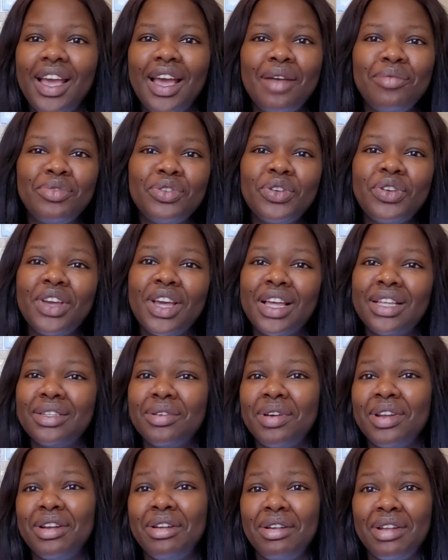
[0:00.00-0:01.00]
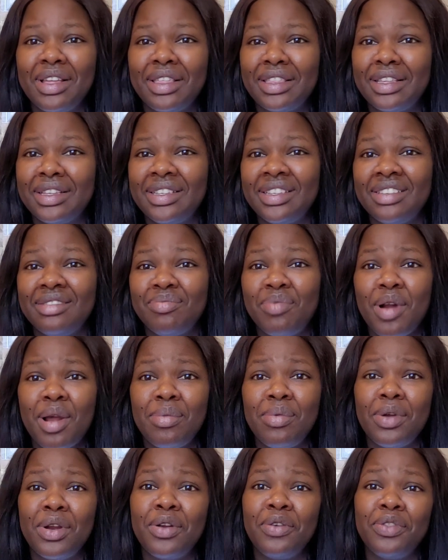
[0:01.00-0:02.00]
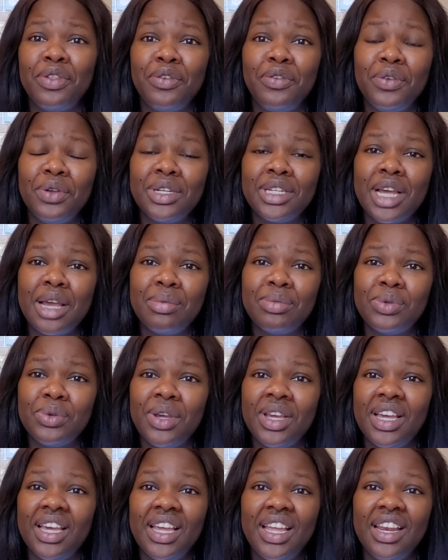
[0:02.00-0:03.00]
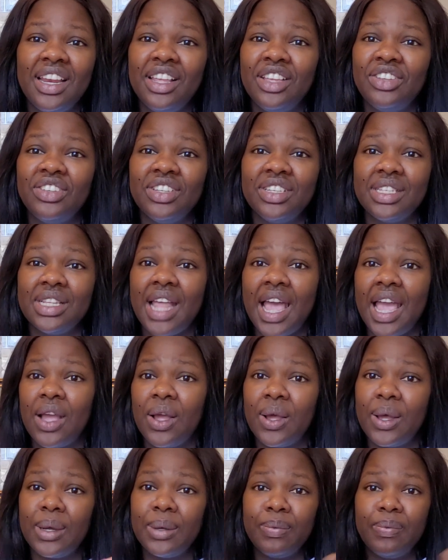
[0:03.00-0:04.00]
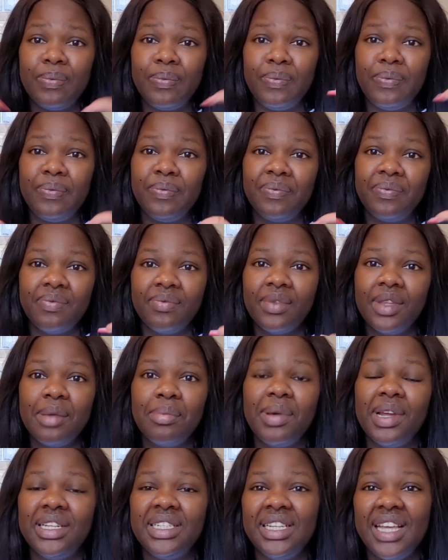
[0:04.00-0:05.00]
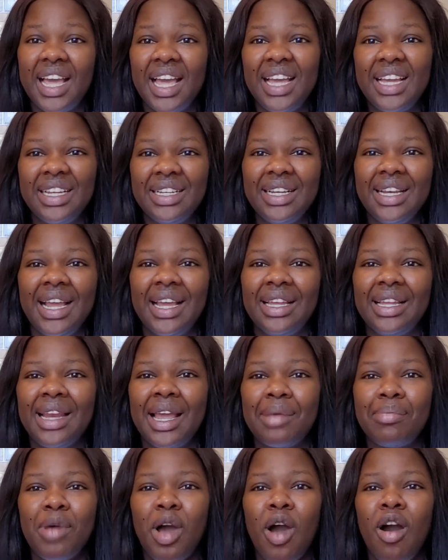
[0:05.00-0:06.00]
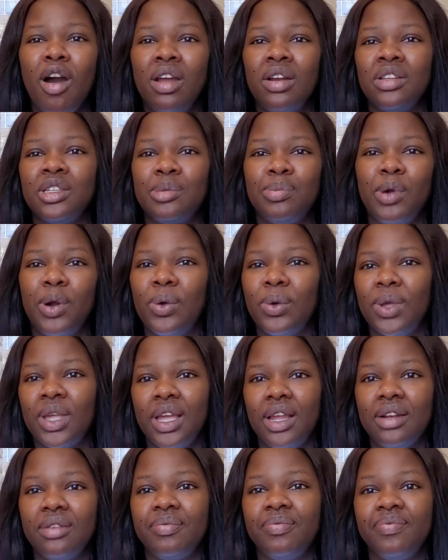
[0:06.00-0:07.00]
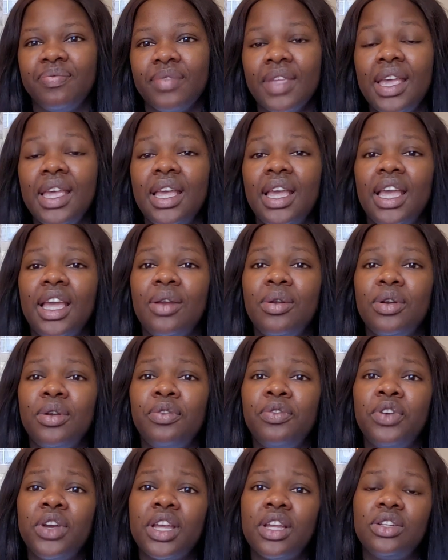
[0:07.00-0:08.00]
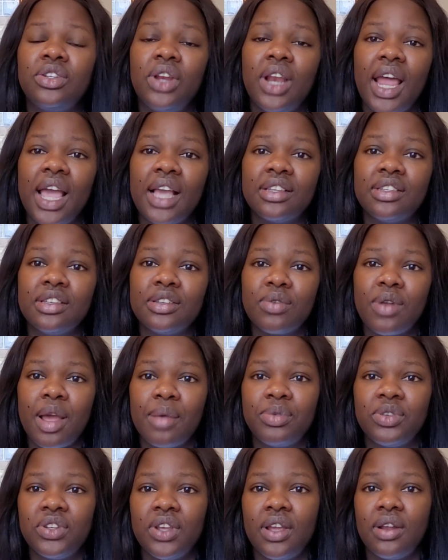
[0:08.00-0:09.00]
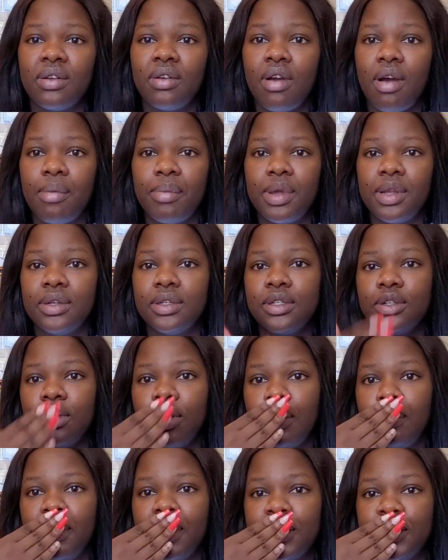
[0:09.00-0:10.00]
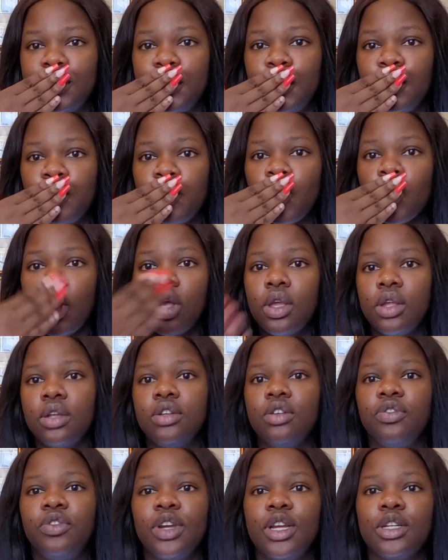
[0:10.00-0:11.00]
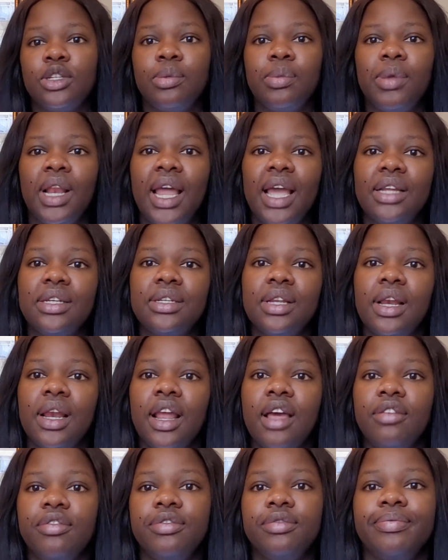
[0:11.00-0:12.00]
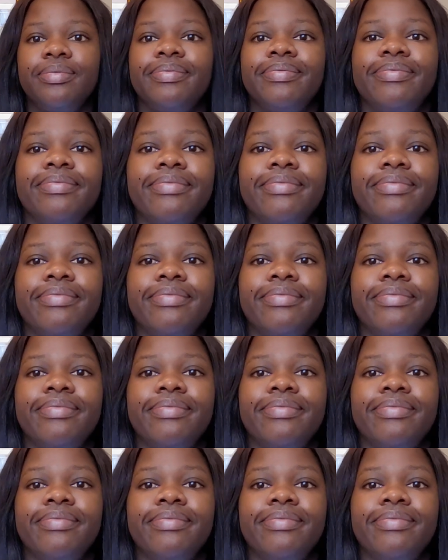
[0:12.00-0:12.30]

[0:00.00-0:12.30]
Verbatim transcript: i'm sure you guys are wondering this is probably one of the few times where her energy is like but yeah like like my heart is broken you know don't forget to like subscribe share and comment god bless you don't forget to be light and love